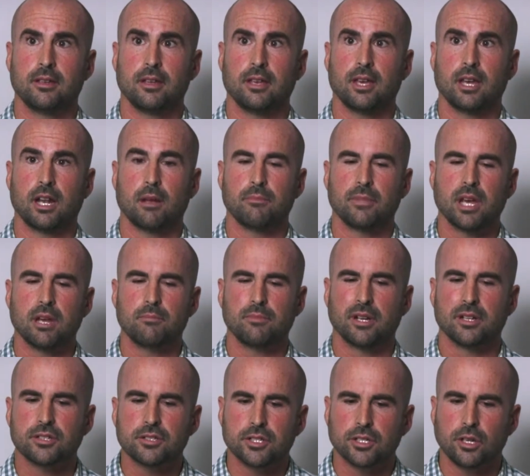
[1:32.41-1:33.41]
and I made
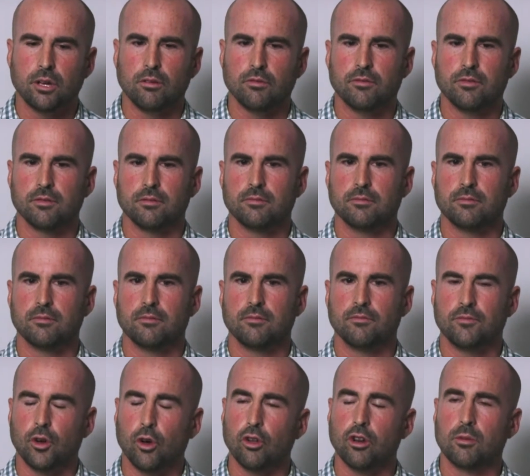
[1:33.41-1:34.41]
myself
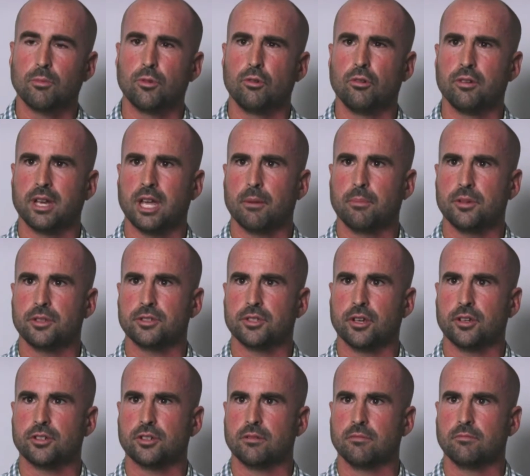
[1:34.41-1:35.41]
vulnerable in that
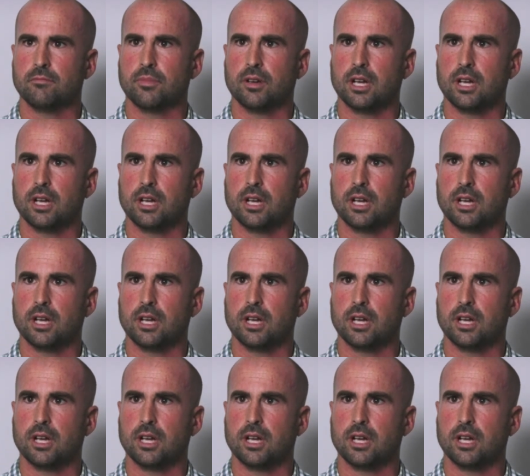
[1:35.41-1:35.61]
position.